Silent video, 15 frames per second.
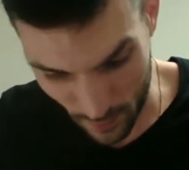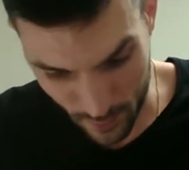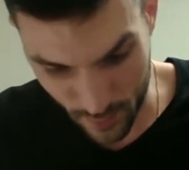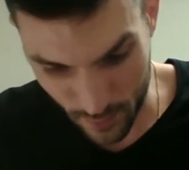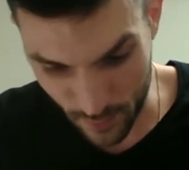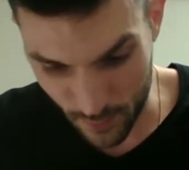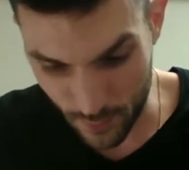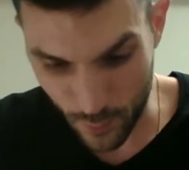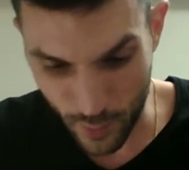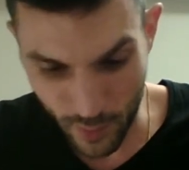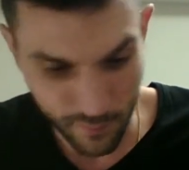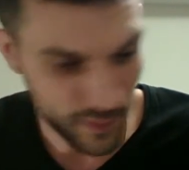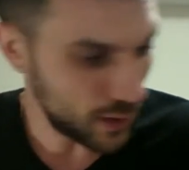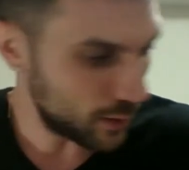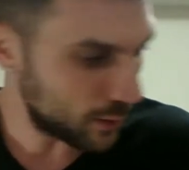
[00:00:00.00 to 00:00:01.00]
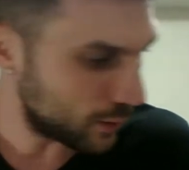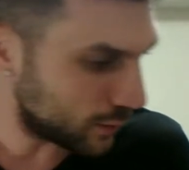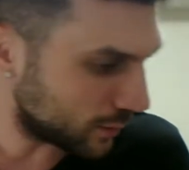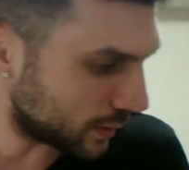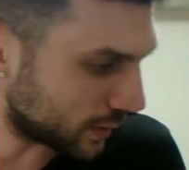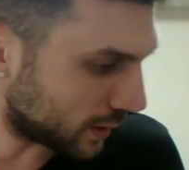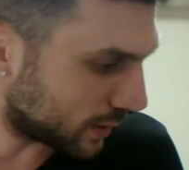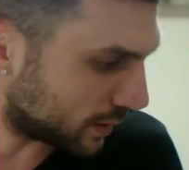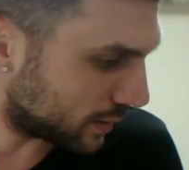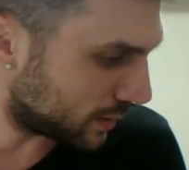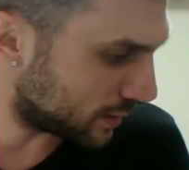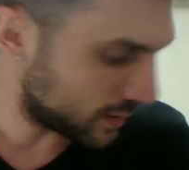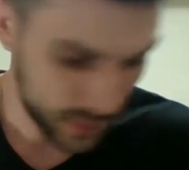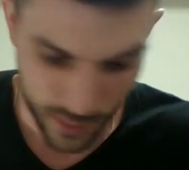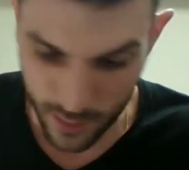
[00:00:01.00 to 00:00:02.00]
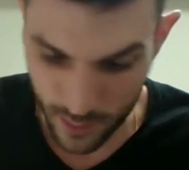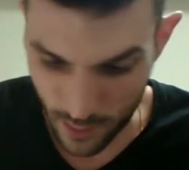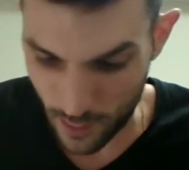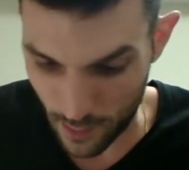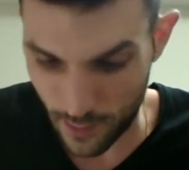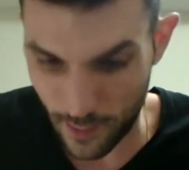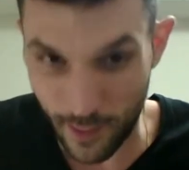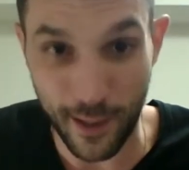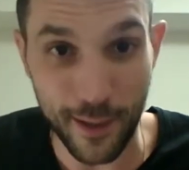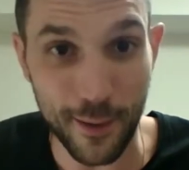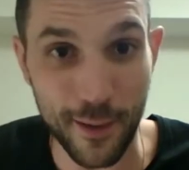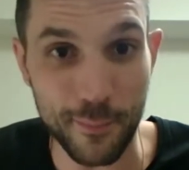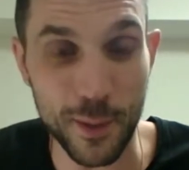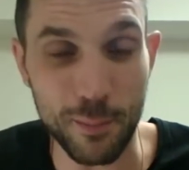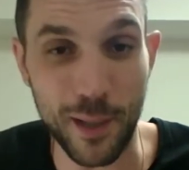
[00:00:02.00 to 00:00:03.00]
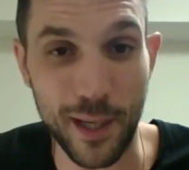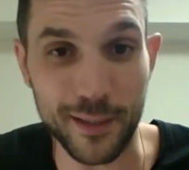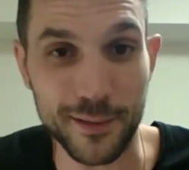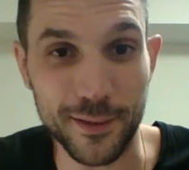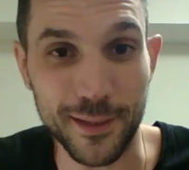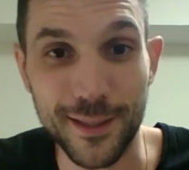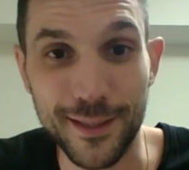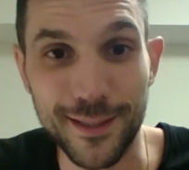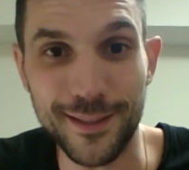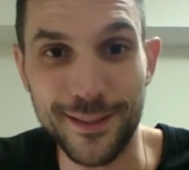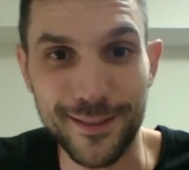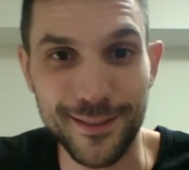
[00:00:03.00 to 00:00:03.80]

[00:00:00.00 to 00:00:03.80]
was gonna do a quick video because I'm about to eat